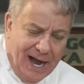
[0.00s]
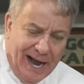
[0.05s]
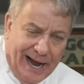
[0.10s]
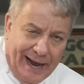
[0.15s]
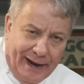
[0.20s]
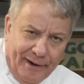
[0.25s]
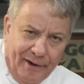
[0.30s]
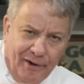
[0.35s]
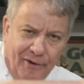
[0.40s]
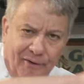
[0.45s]

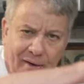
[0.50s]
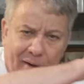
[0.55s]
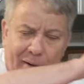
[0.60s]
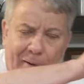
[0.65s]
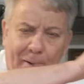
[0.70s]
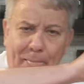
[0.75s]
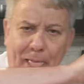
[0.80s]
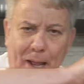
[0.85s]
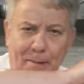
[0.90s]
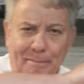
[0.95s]
I know.
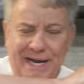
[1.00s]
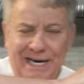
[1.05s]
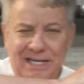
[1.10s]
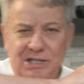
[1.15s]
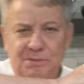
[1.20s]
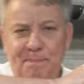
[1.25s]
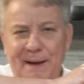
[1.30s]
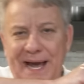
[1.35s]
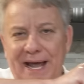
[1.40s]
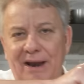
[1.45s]
But
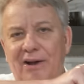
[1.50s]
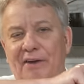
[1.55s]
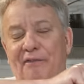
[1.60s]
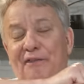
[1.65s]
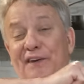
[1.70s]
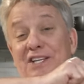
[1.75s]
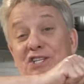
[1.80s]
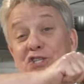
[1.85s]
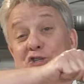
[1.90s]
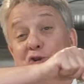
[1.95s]
it's better if
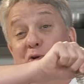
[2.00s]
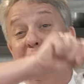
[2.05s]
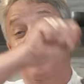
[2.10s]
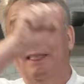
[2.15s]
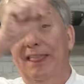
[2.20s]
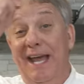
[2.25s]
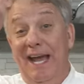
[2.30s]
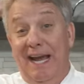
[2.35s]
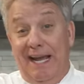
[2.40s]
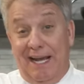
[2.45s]
it's too
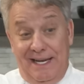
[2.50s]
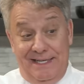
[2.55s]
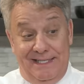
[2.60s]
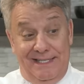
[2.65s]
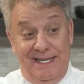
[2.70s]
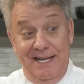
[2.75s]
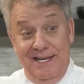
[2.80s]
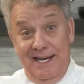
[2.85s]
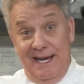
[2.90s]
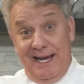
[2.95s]
thick, because
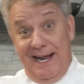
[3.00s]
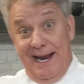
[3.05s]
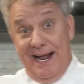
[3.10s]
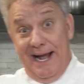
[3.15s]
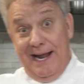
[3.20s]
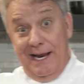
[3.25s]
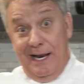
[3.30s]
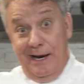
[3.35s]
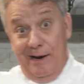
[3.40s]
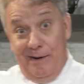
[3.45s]
then you can
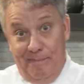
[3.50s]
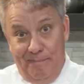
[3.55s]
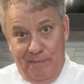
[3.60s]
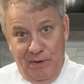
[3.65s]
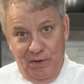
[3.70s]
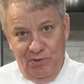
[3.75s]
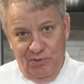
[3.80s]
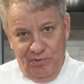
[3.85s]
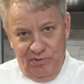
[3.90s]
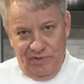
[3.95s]
add a little
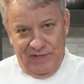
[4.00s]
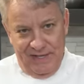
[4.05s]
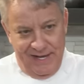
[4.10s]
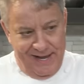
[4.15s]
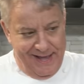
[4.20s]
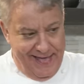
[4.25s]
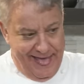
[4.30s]
booze.